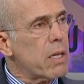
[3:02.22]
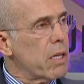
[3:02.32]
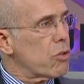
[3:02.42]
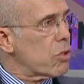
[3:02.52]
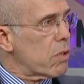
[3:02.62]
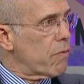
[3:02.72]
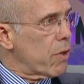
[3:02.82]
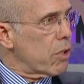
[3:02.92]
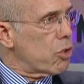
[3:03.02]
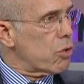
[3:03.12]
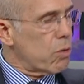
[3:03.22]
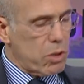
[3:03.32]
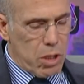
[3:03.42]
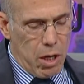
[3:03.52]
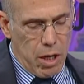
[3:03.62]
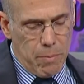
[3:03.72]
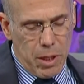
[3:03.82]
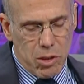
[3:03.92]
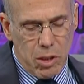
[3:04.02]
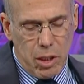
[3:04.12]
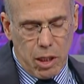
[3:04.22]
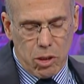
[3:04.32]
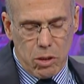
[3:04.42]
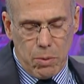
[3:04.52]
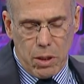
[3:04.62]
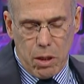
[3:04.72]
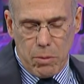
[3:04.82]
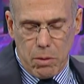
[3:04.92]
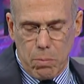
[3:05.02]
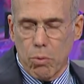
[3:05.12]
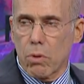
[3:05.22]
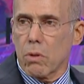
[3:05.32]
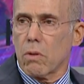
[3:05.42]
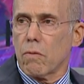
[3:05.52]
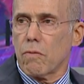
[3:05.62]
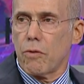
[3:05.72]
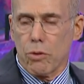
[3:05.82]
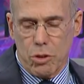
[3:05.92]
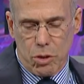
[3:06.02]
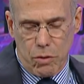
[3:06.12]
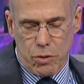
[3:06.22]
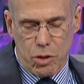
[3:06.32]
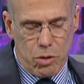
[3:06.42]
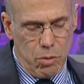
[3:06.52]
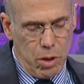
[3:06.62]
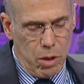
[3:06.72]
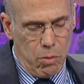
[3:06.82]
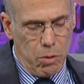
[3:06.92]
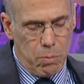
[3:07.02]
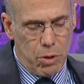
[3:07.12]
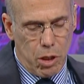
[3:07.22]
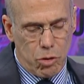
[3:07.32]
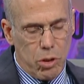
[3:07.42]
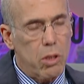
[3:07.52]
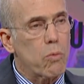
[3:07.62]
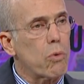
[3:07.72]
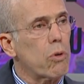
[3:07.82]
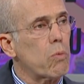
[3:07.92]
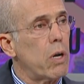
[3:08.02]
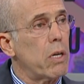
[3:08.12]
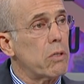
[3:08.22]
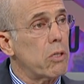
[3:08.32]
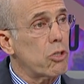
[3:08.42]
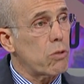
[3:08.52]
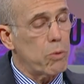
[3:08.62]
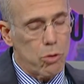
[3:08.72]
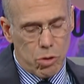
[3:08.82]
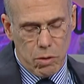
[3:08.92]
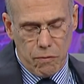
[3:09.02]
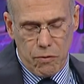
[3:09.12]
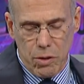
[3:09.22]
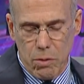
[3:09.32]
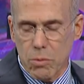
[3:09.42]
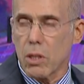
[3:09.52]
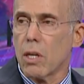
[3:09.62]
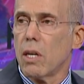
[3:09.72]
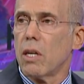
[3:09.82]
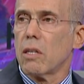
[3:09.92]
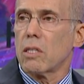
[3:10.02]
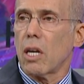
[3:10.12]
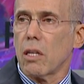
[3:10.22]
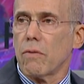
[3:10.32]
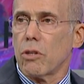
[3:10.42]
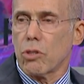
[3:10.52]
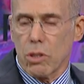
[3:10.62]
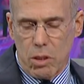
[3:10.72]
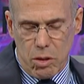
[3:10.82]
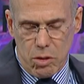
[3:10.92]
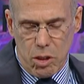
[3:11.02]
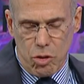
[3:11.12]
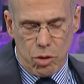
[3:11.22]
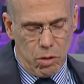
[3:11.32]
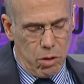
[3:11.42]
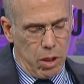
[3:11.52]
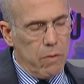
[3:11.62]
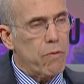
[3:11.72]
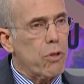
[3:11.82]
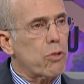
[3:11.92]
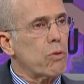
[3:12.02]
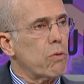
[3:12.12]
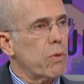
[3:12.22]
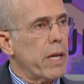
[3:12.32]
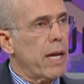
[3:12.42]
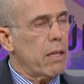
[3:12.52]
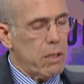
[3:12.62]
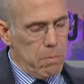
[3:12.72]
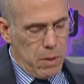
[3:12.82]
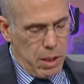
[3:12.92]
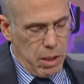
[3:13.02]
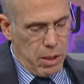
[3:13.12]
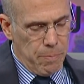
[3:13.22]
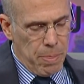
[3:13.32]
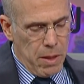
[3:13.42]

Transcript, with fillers: In just a very short time, STX has become an important full-service studio with production and worldwide distribution of films, television, digital, and virtual reality media.